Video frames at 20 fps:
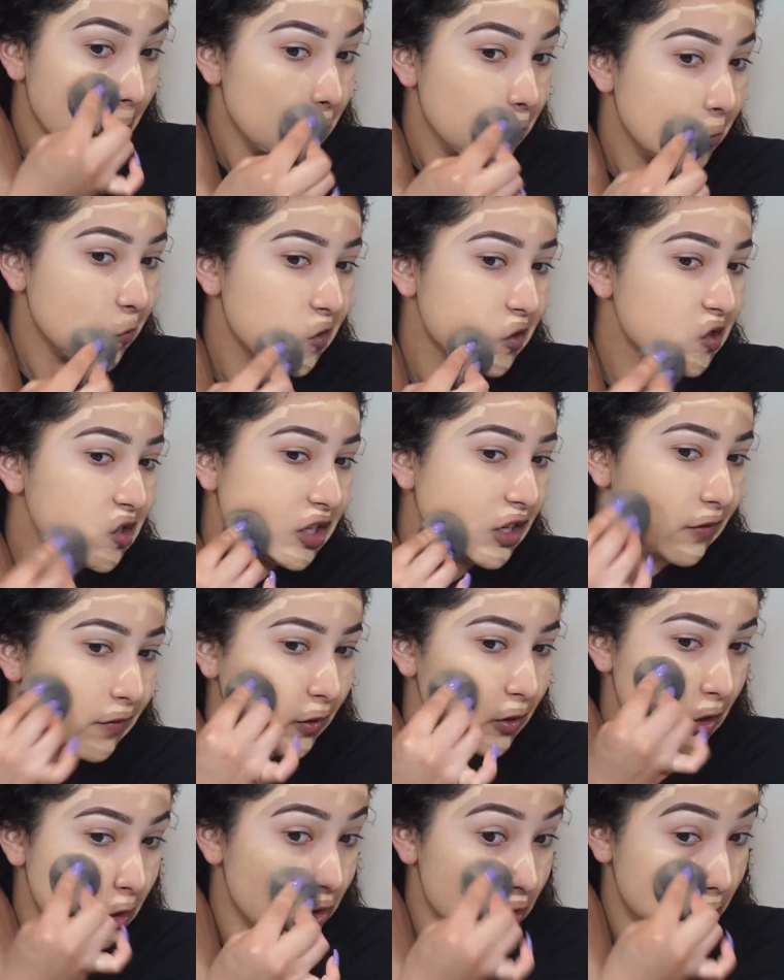With stick
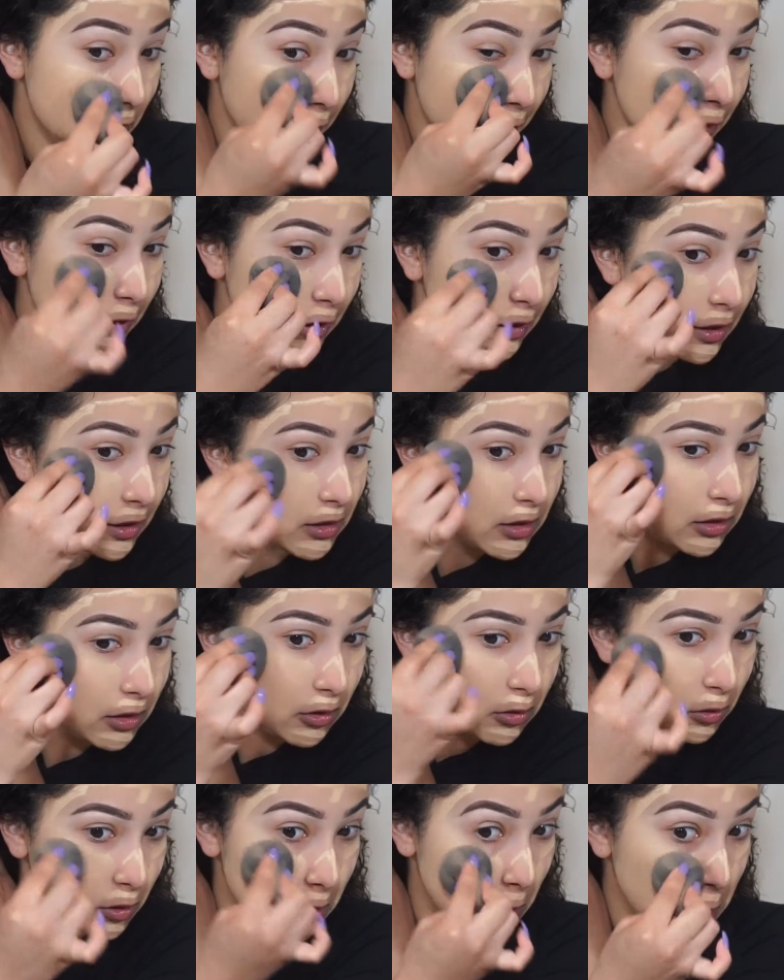foundations, I feel like it's a
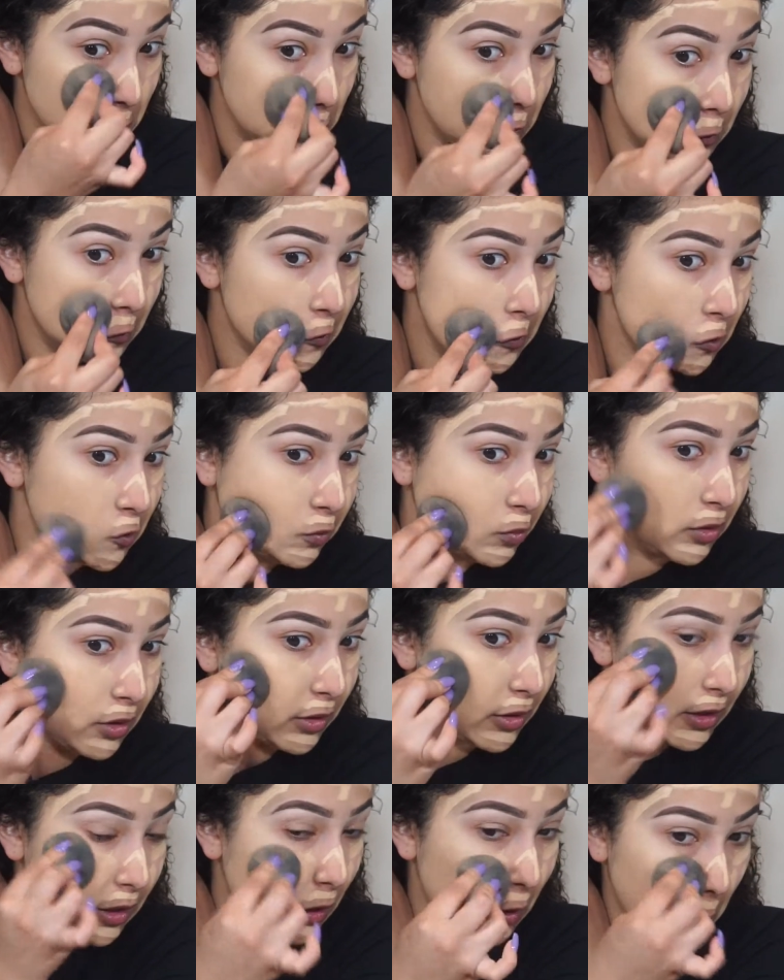little easier to
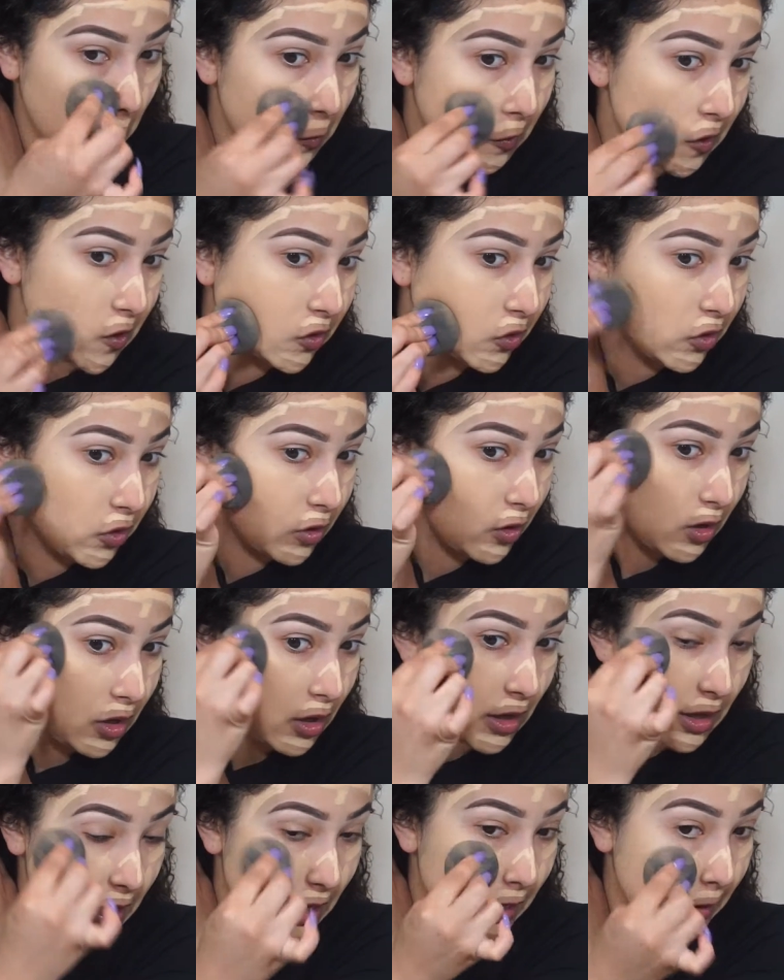blend out with
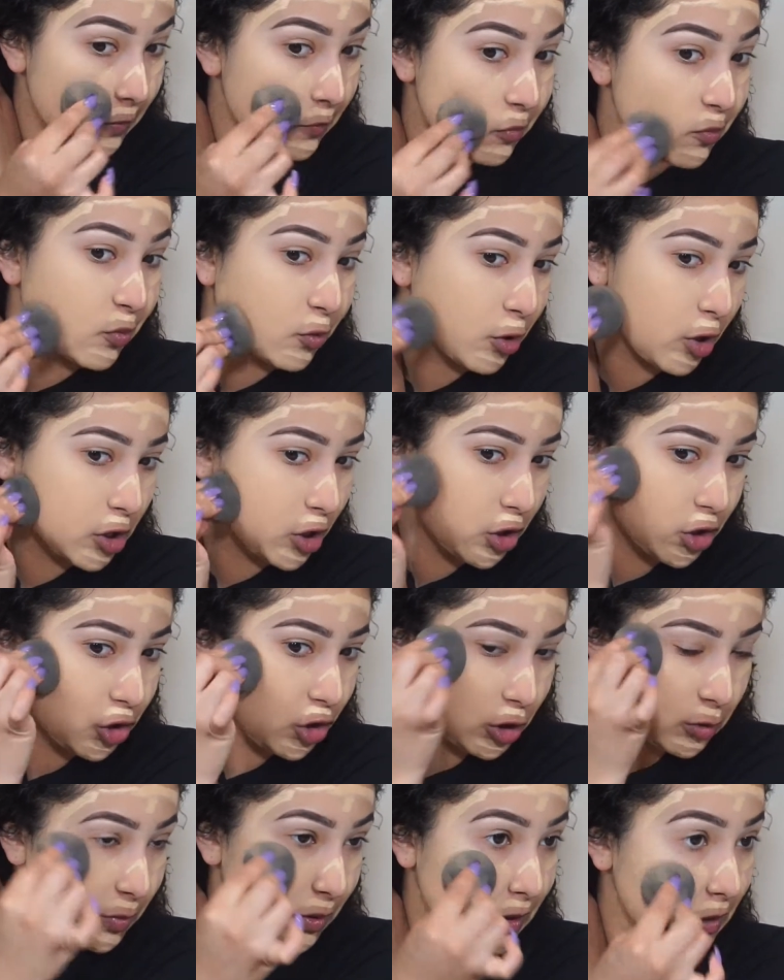a brush
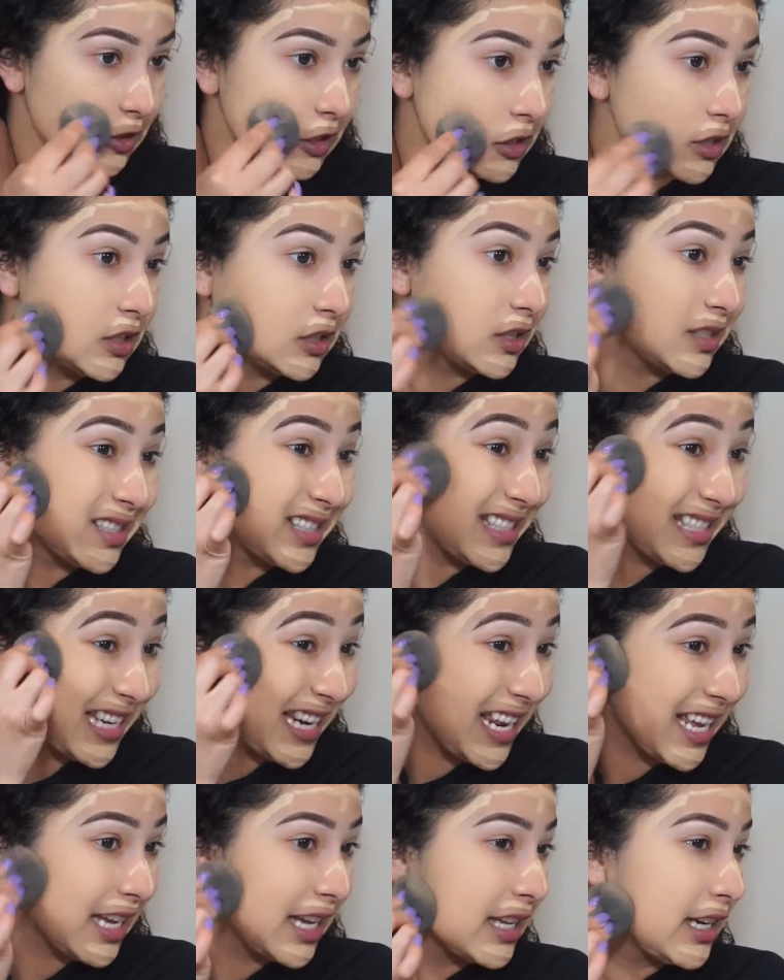just because it's
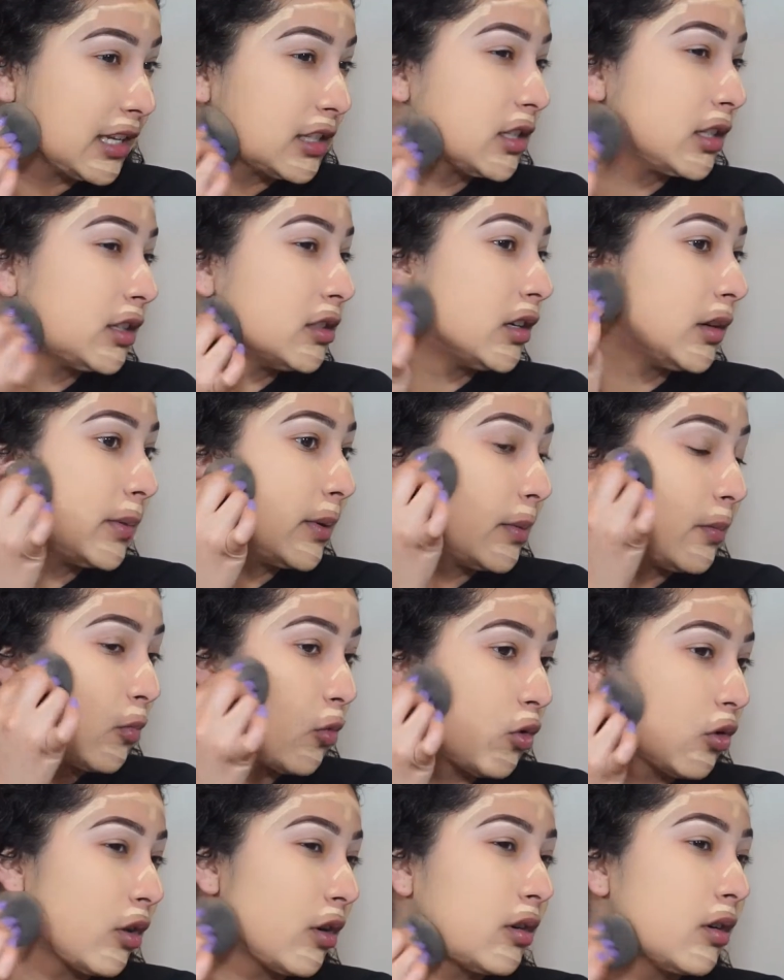stick and it's a little bit
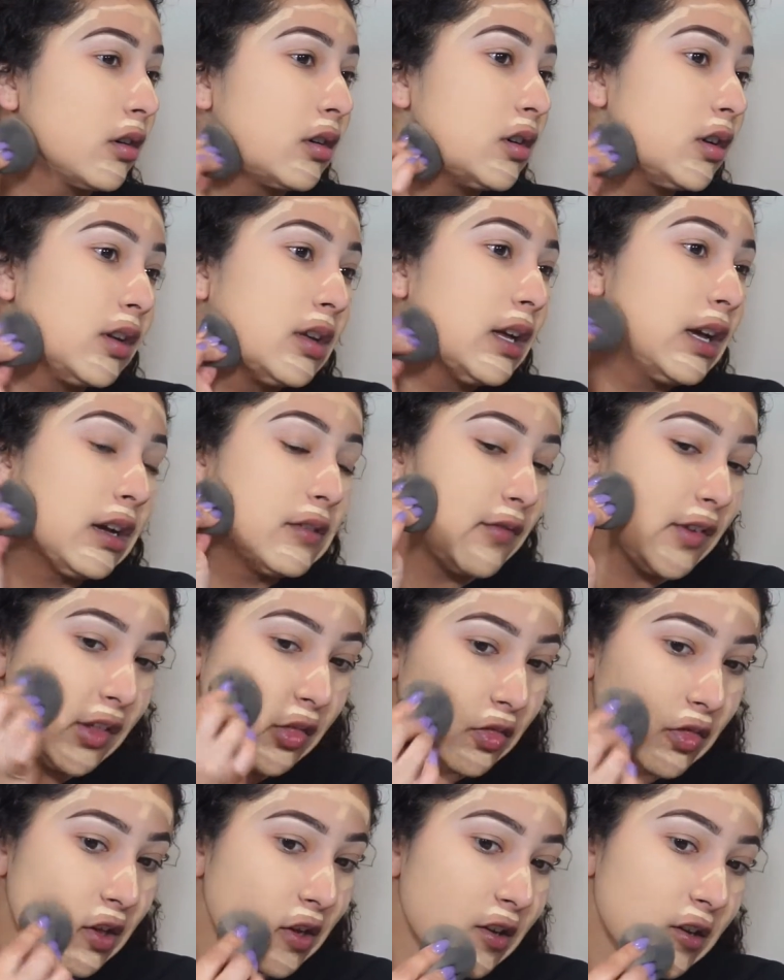more of a
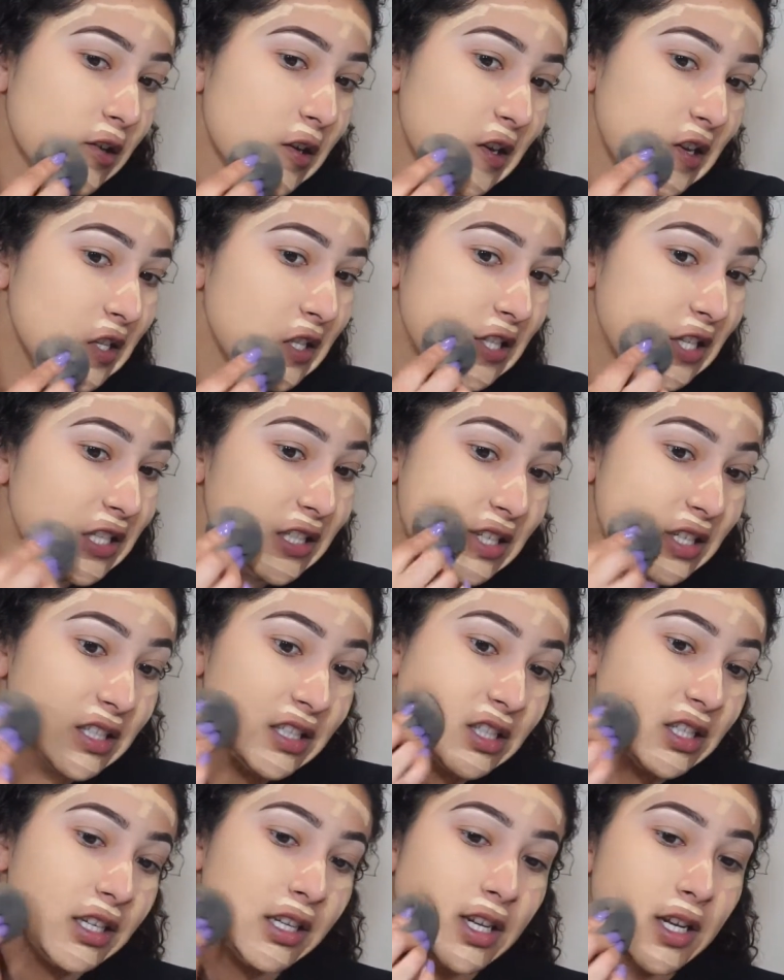thicker
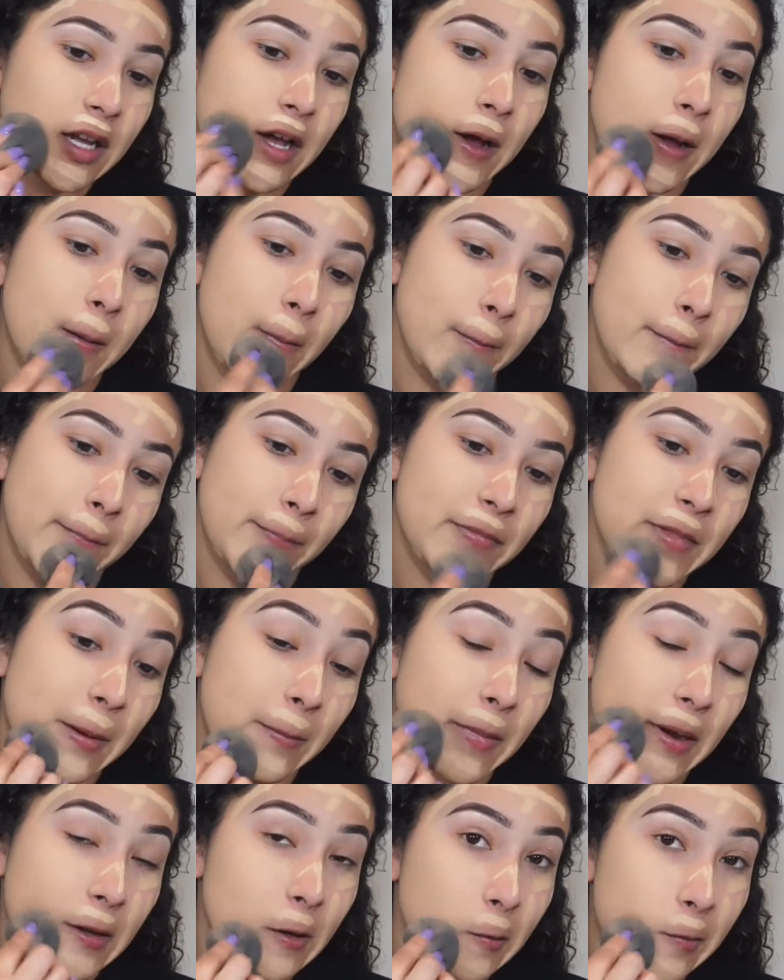consistency, in
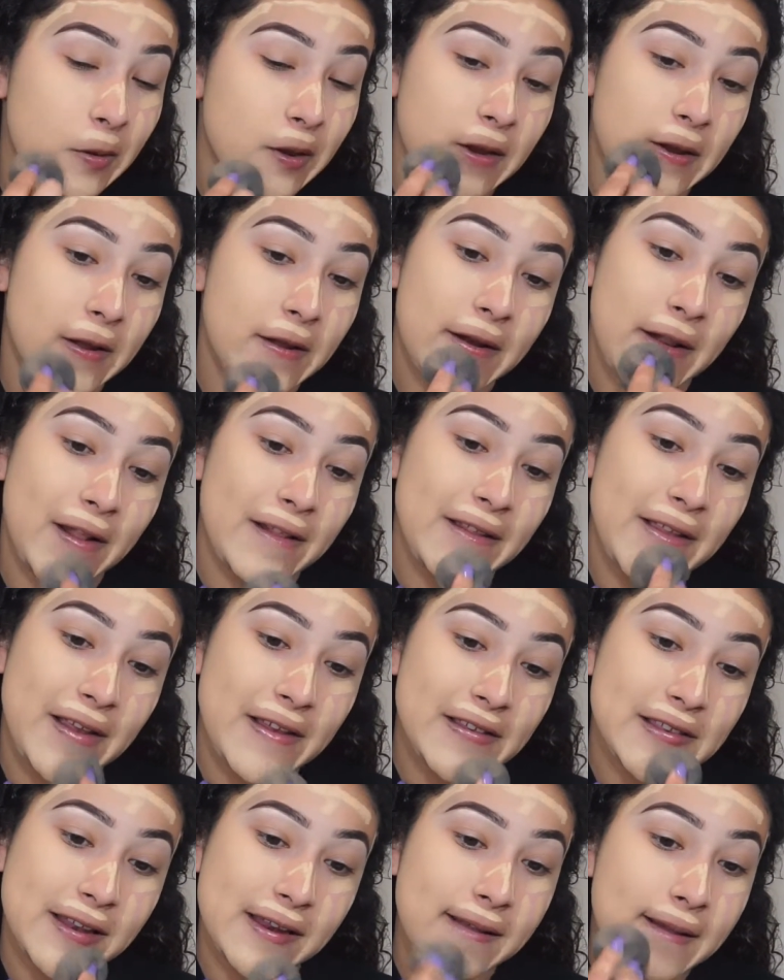my opinion at
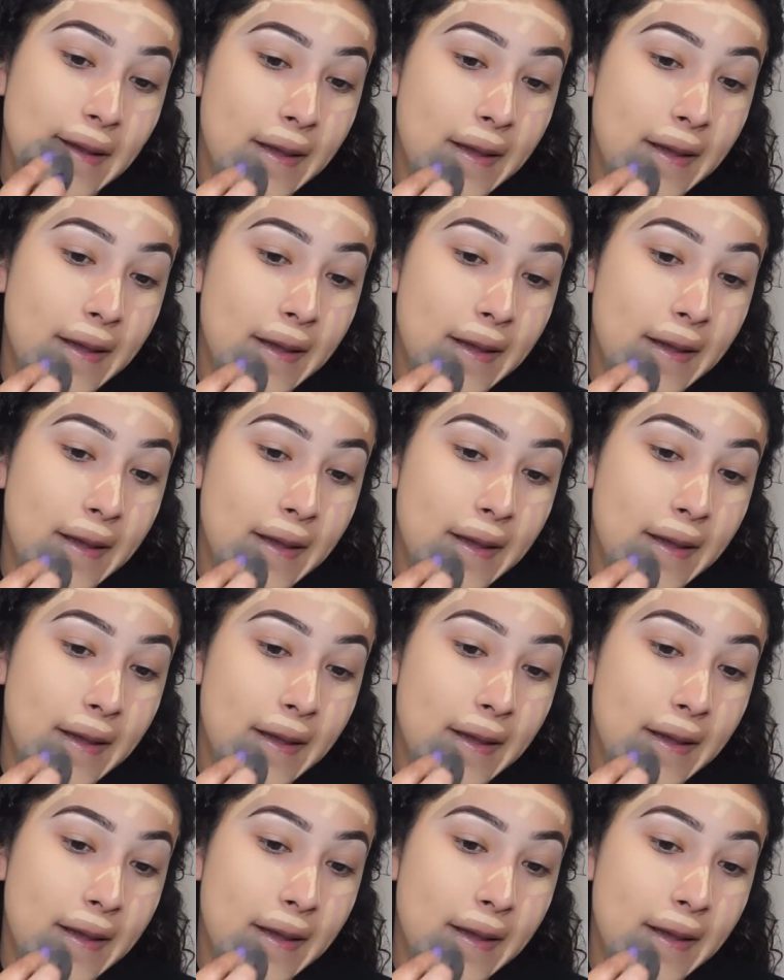least.